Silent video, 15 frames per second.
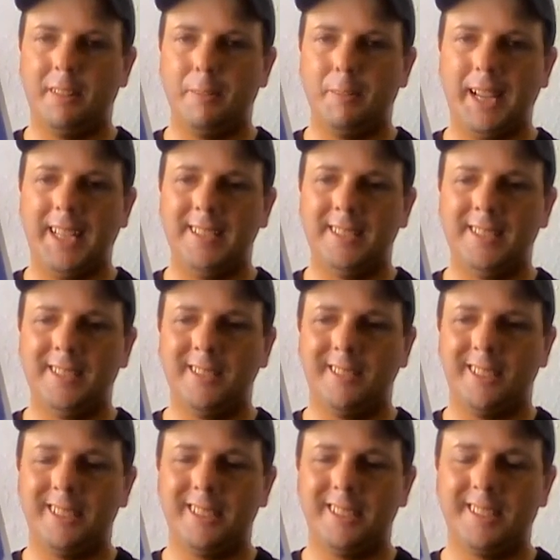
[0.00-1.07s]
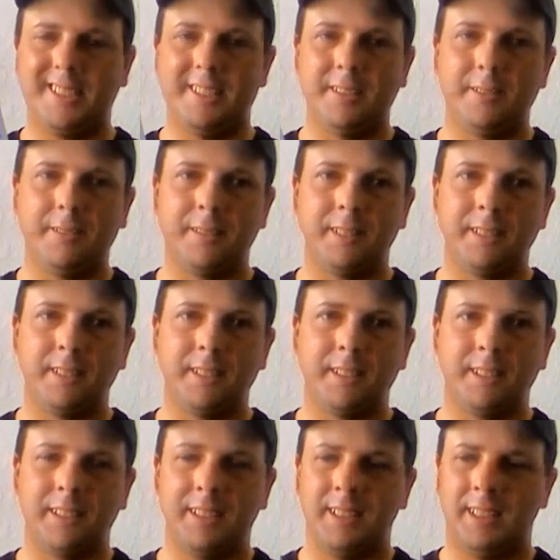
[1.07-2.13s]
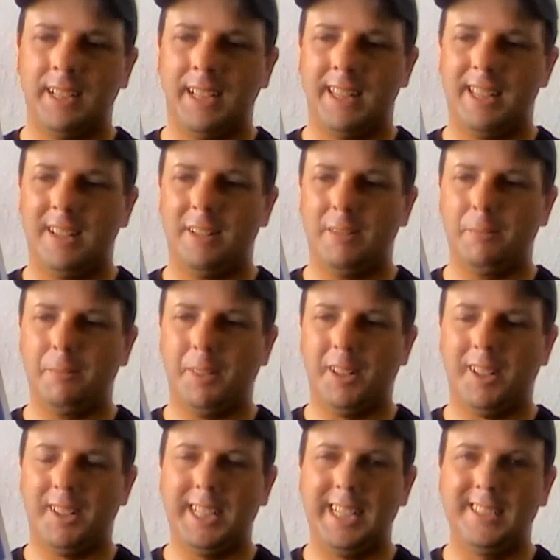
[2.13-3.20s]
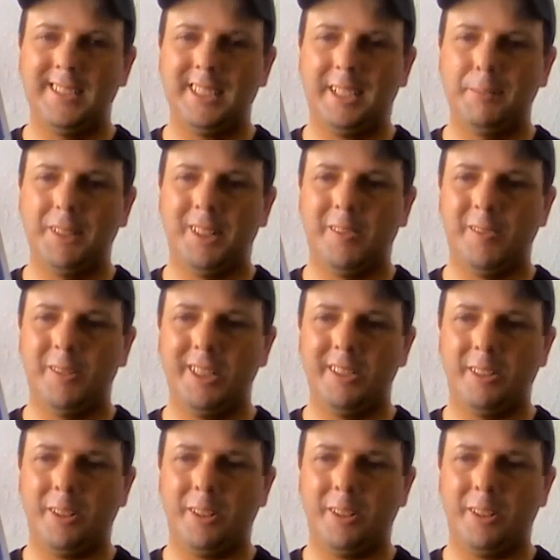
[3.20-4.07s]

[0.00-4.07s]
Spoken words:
mayor's daughter. And then Molly ends up going